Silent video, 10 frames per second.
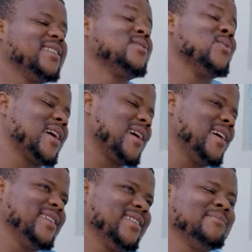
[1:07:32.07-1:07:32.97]
all this work,
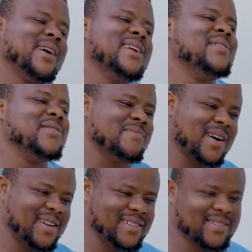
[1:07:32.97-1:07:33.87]
man, no,
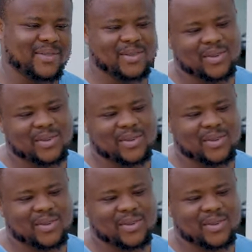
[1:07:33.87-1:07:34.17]
man. You